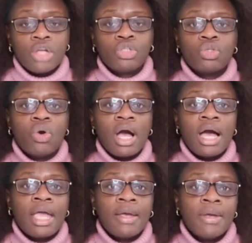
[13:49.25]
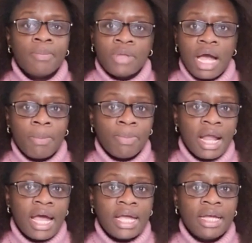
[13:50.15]
so I
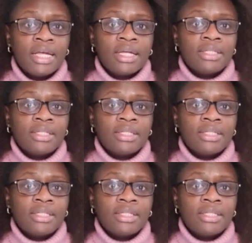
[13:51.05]
apply